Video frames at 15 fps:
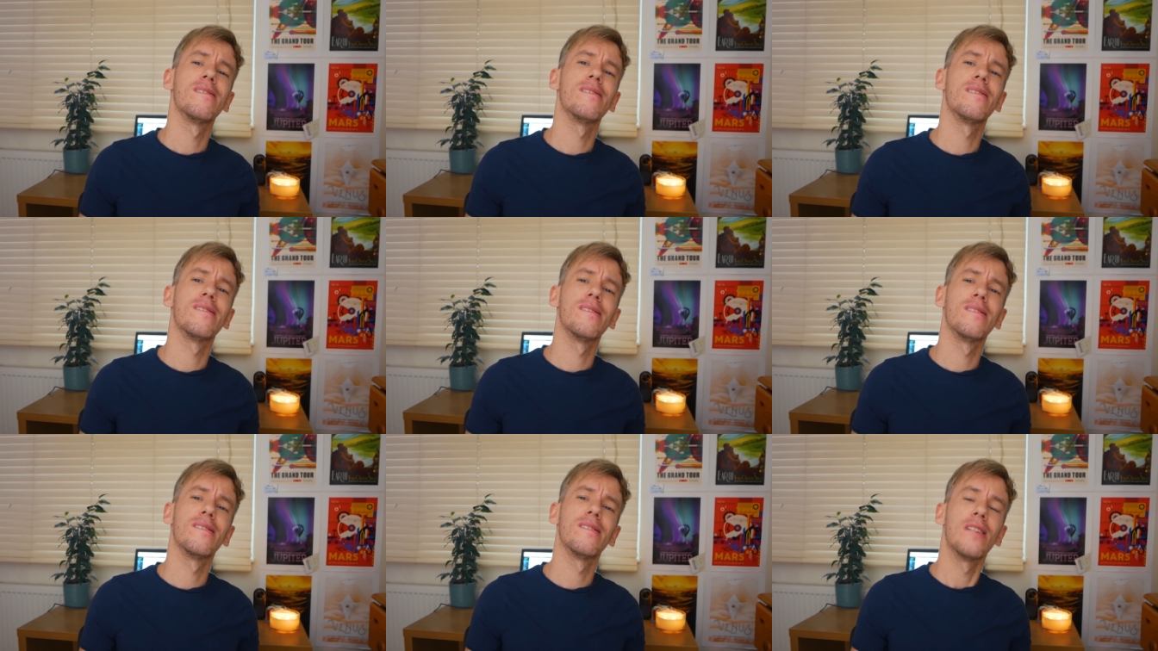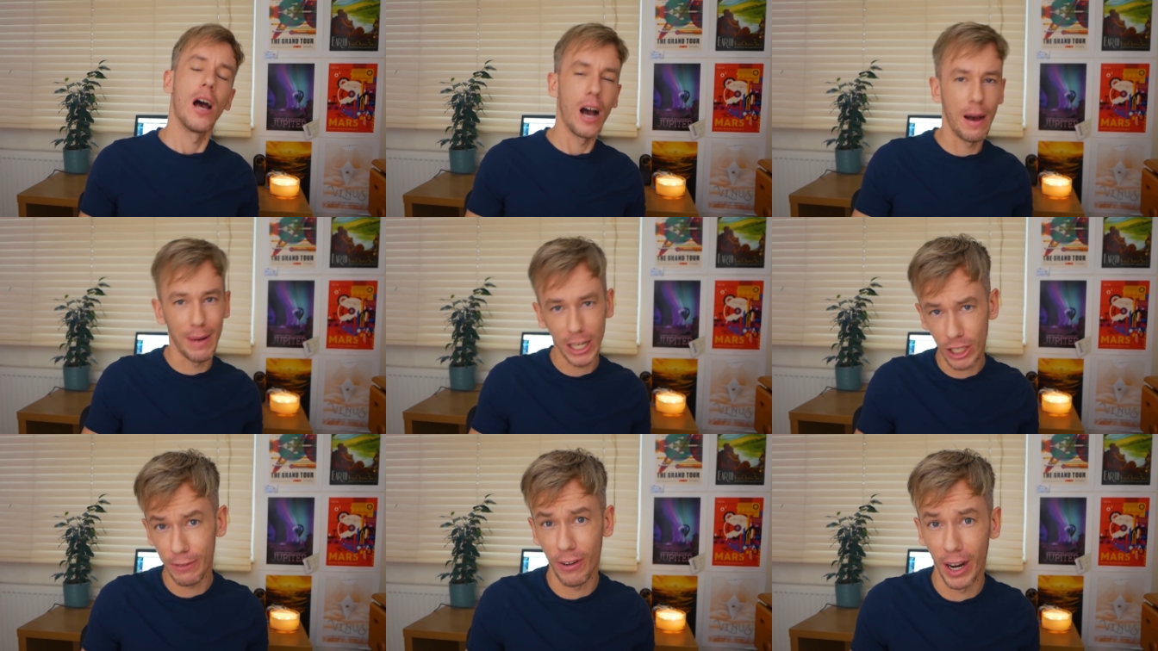I'm
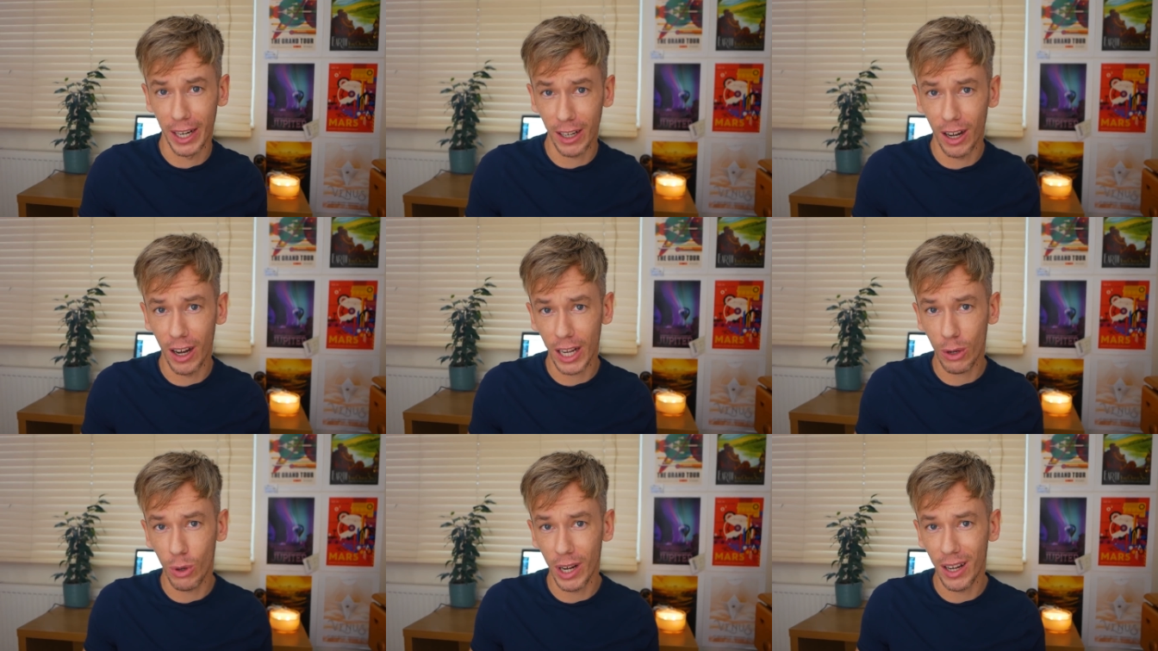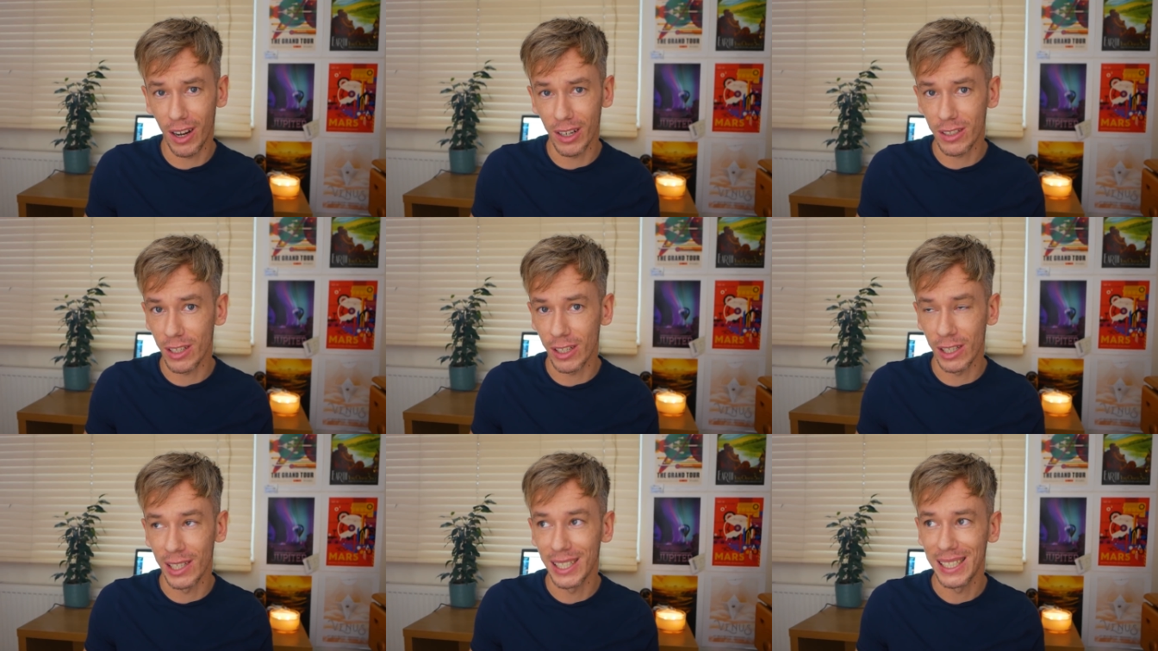actually finding it quite hard
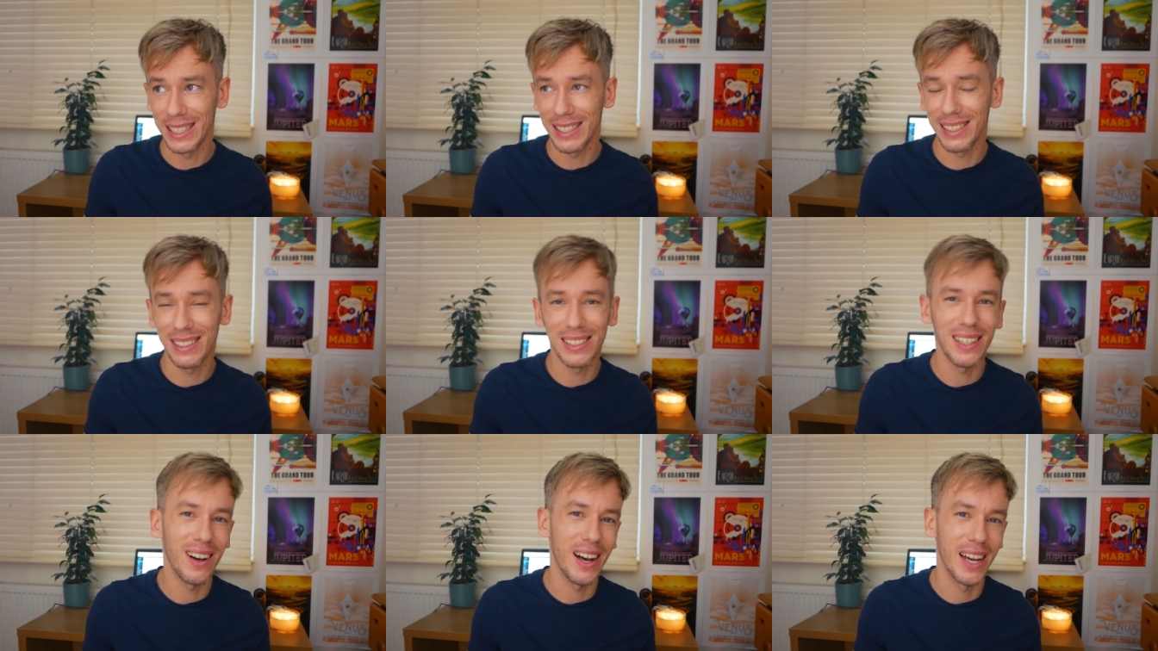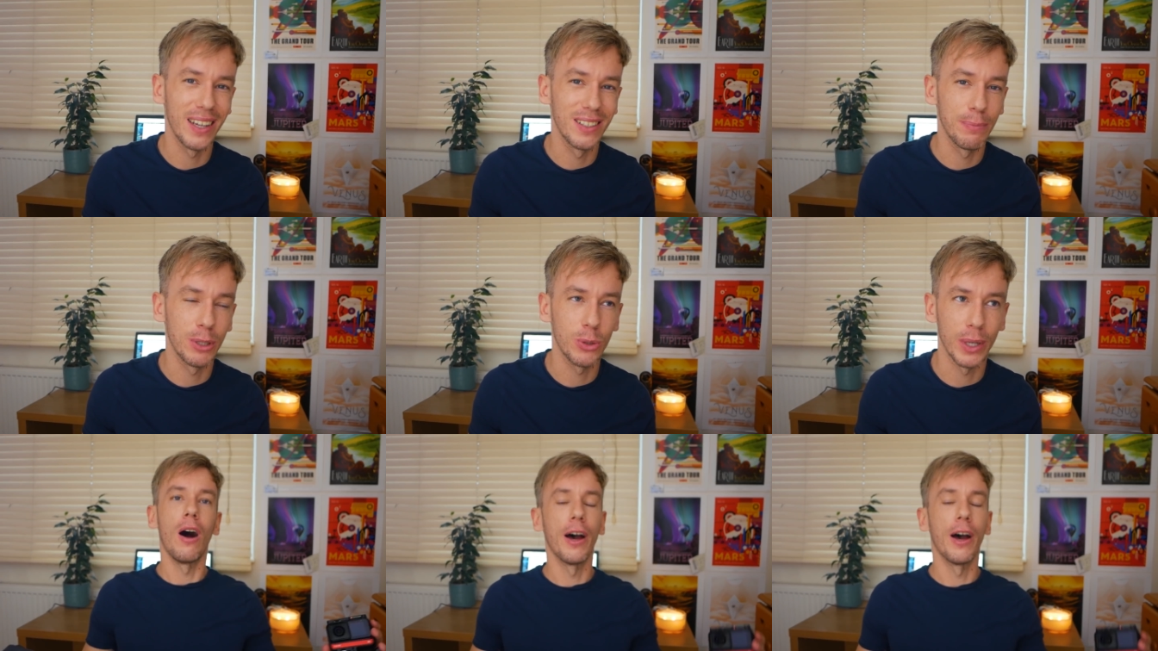to decide between.